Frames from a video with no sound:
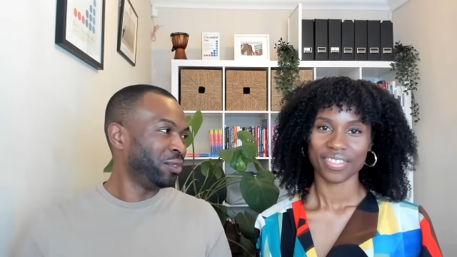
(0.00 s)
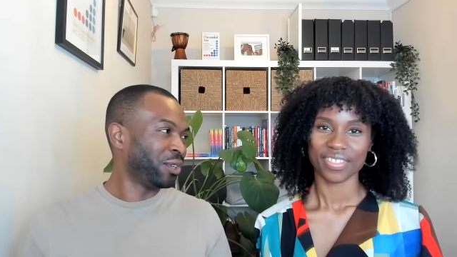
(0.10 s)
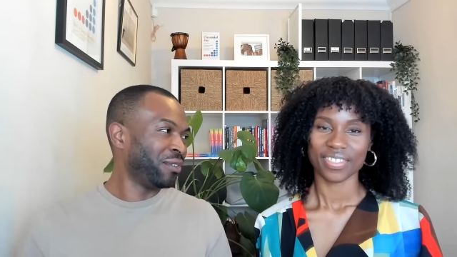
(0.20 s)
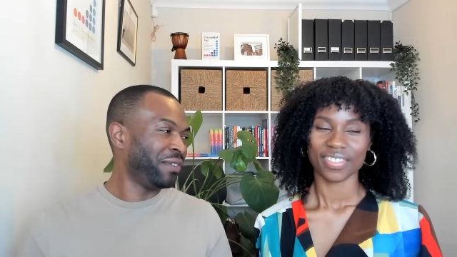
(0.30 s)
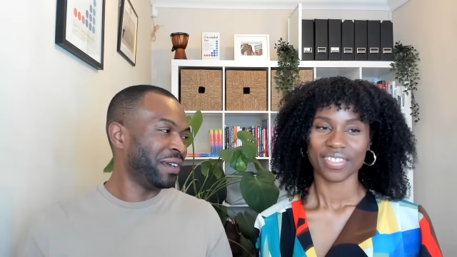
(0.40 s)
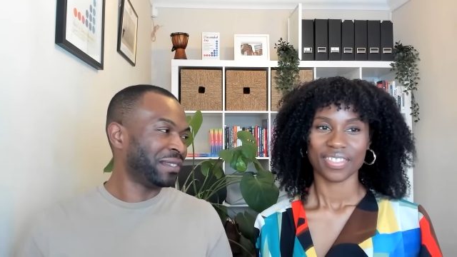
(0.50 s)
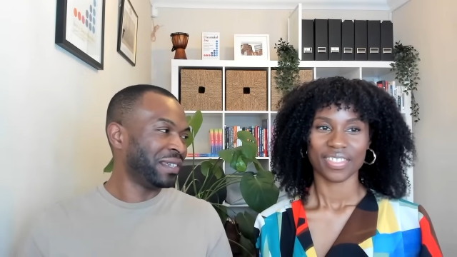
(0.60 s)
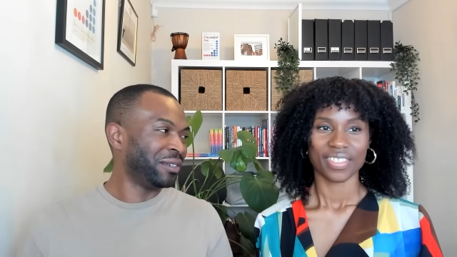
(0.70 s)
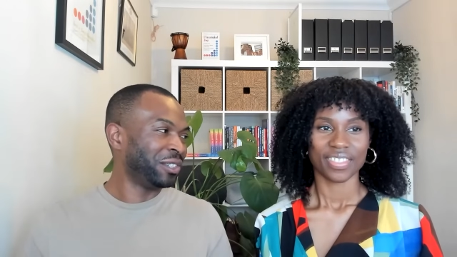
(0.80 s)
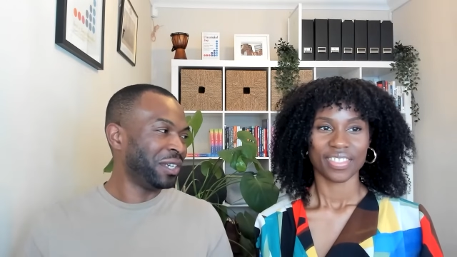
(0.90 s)
Speaker 1: Do you want to go first and
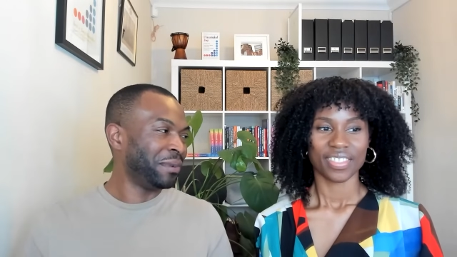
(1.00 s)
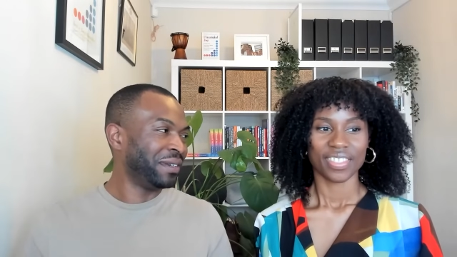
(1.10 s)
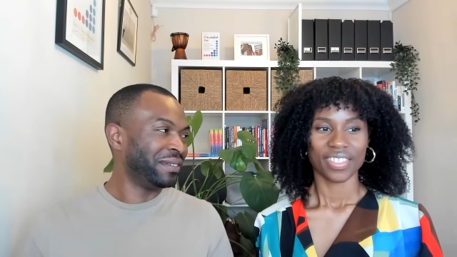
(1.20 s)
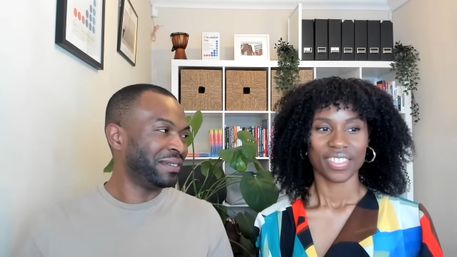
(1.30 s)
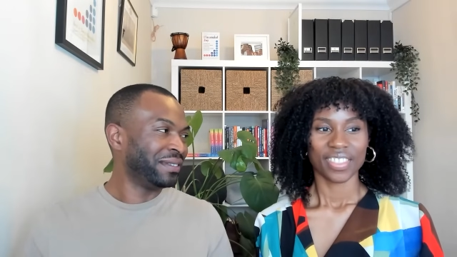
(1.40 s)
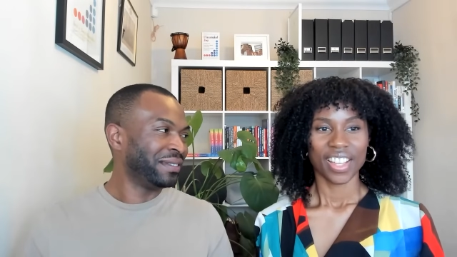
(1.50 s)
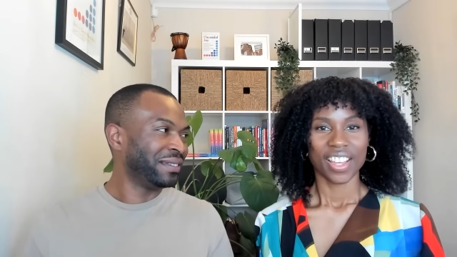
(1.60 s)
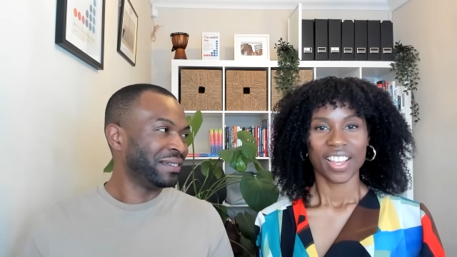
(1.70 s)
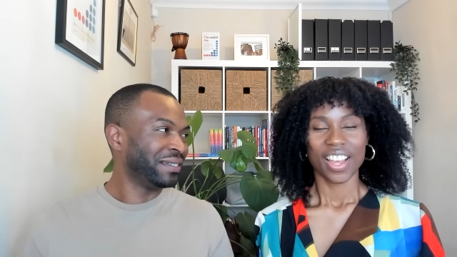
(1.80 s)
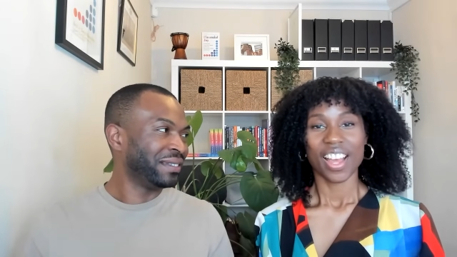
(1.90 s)
I'll share mine?
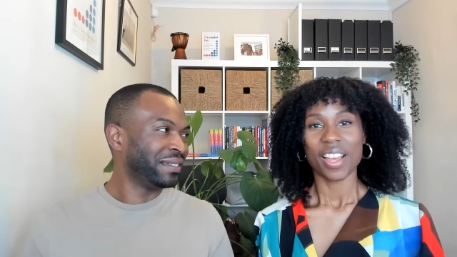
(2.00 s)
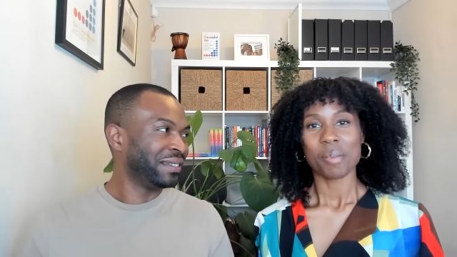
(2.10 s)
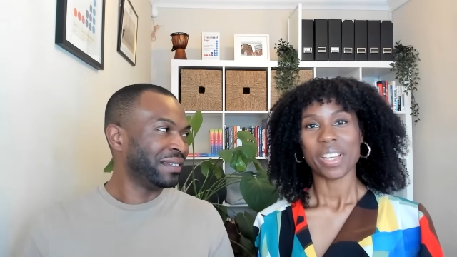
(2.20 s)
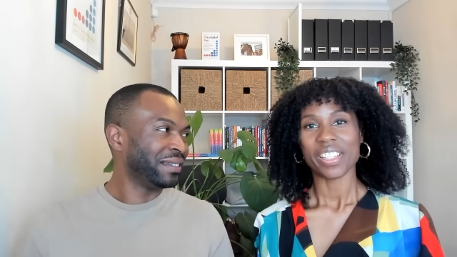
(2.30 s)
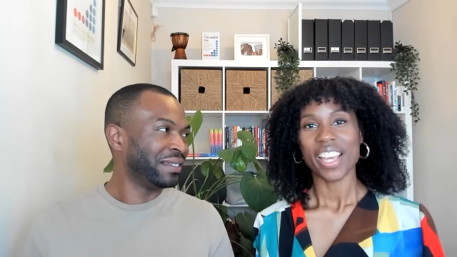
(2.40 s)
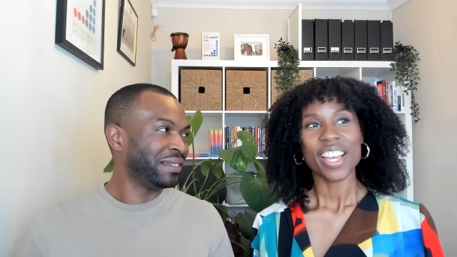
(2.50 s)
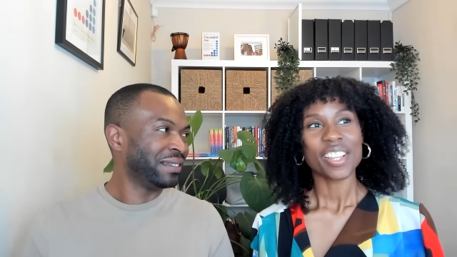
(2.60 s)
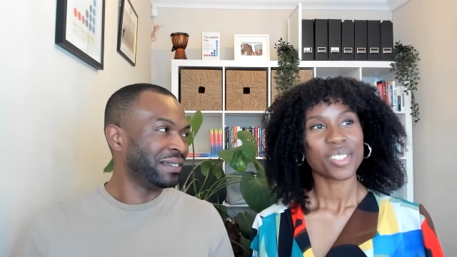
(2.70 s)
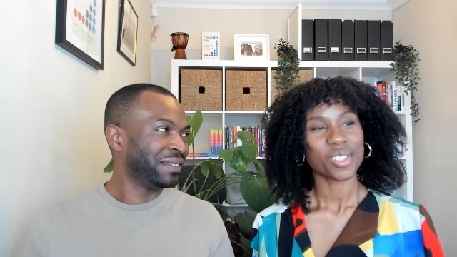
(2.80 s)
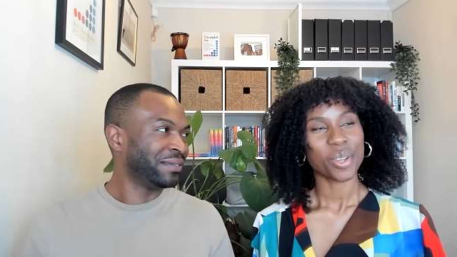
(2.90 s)
Speaker 2: Um, yeah,
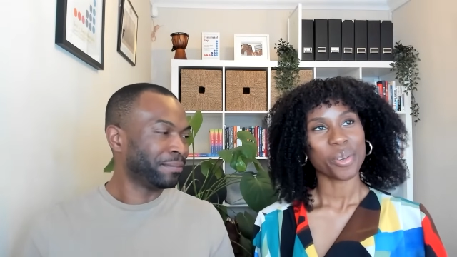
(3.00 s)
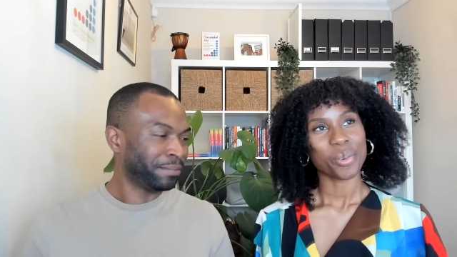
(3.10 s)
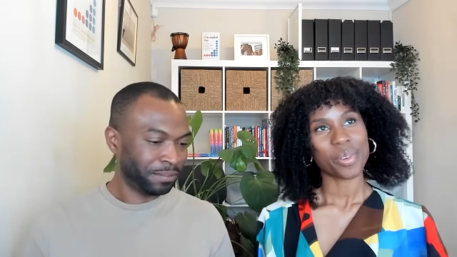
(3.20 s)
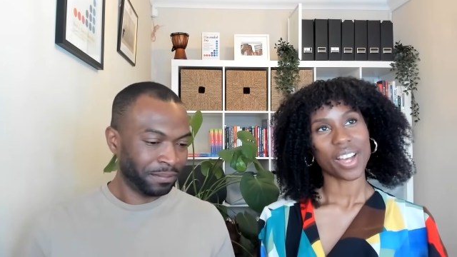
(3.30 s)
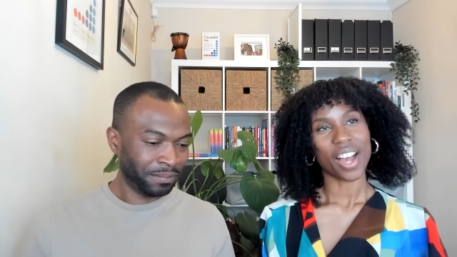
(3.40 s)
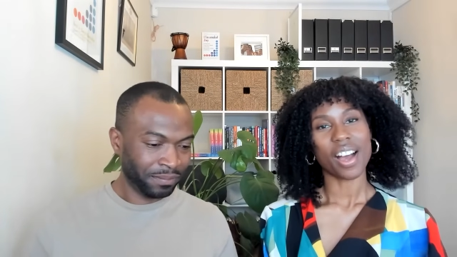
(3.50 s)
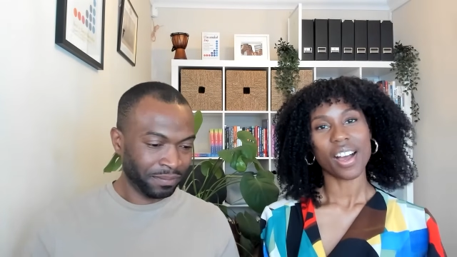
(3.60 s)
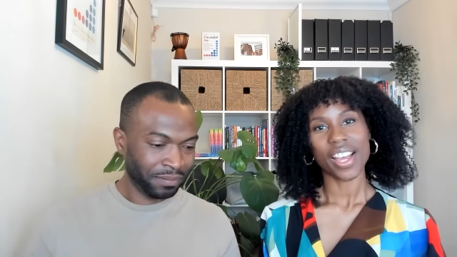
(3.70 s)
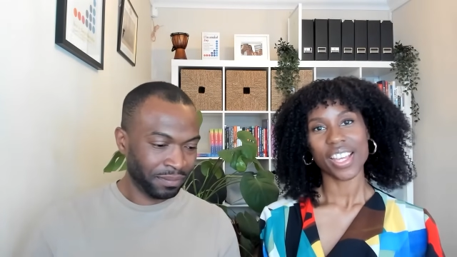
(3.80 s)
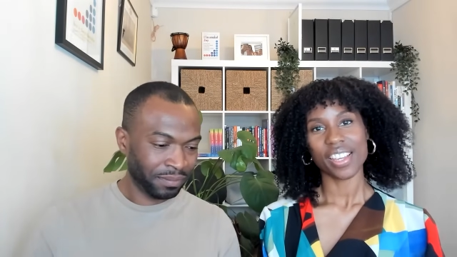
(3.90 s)
so
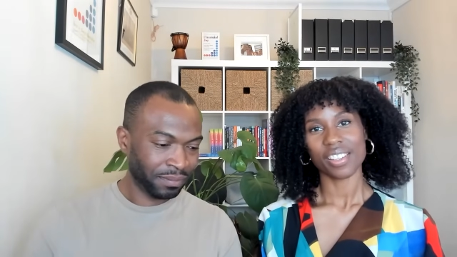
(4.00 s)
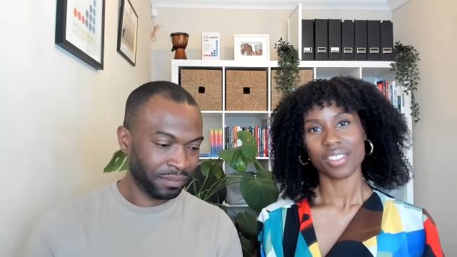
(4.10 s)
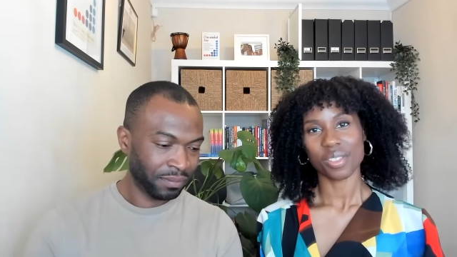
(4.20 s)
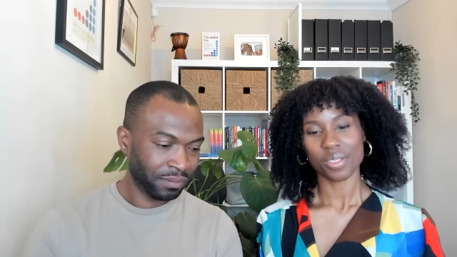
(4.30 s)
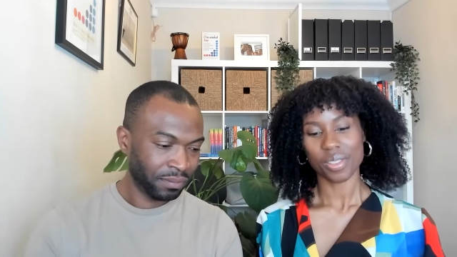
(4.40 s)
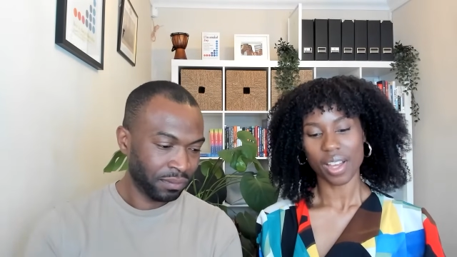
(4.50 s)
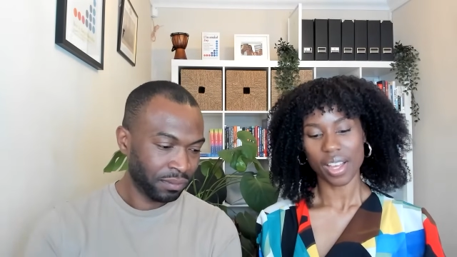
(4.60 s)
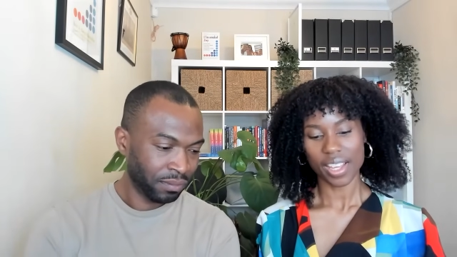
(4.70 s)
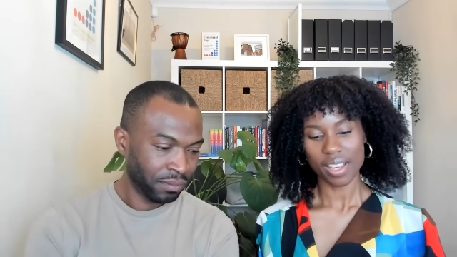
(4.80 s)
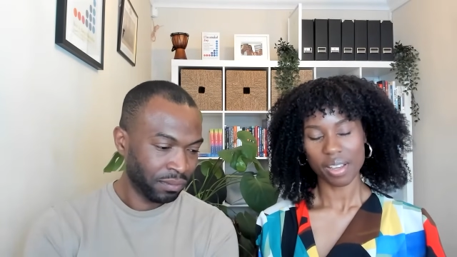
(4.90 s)
I,
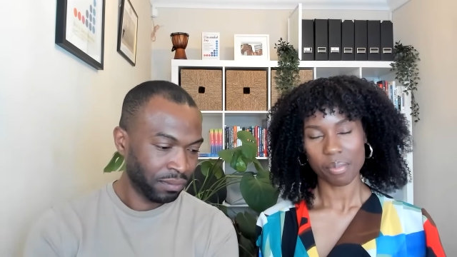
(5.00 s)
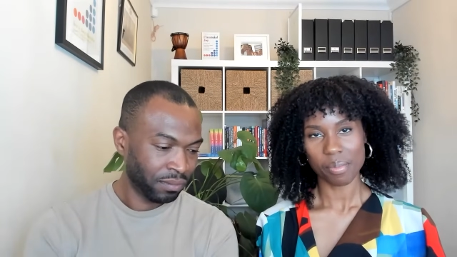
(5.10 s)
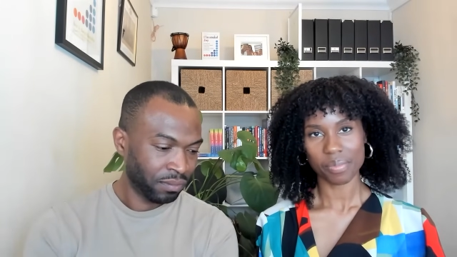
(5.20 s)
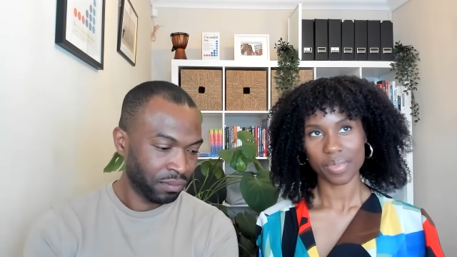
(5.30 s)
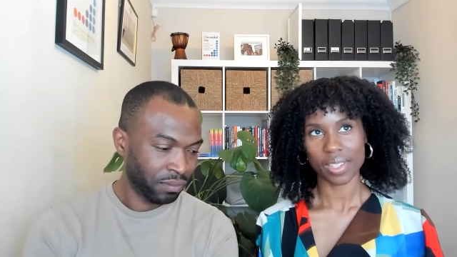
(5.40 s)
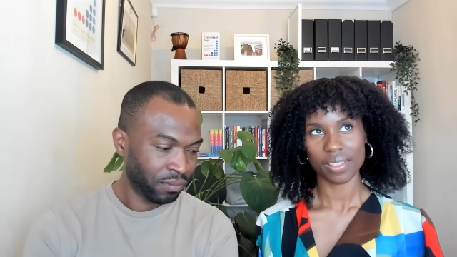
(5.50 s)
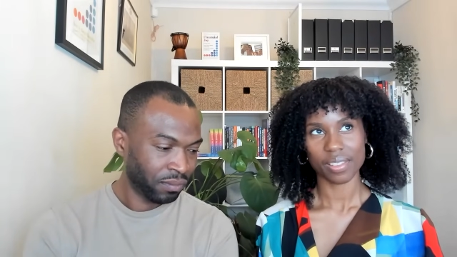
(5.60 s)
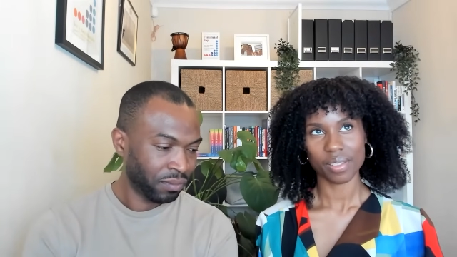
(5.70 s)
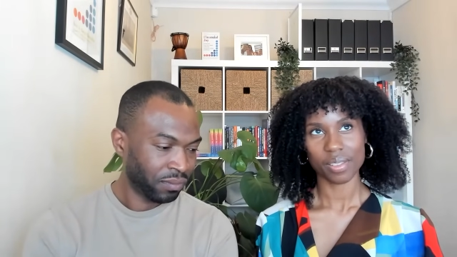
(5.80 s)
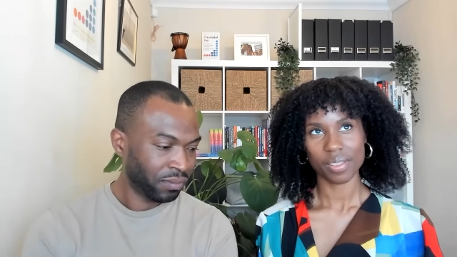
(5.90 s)
I,
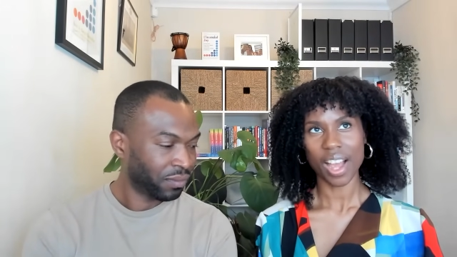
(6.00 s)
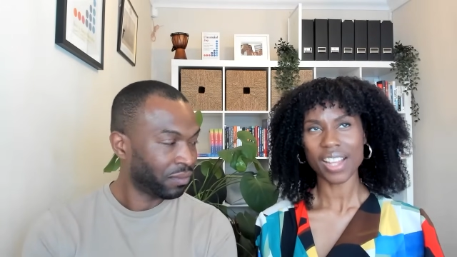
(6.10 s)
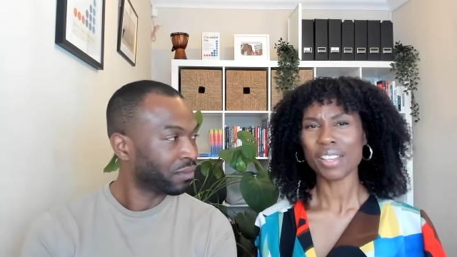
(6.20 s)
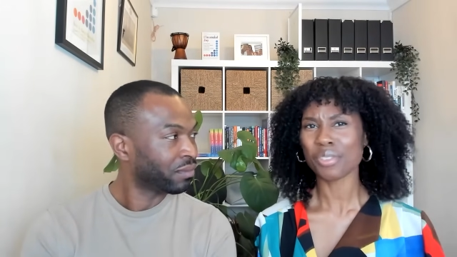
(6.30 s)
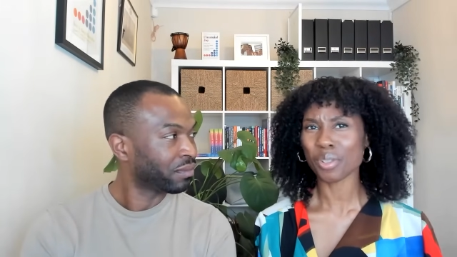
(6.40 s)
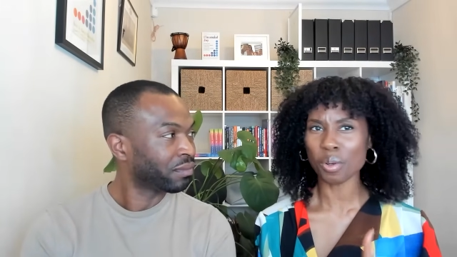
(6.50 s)
I left the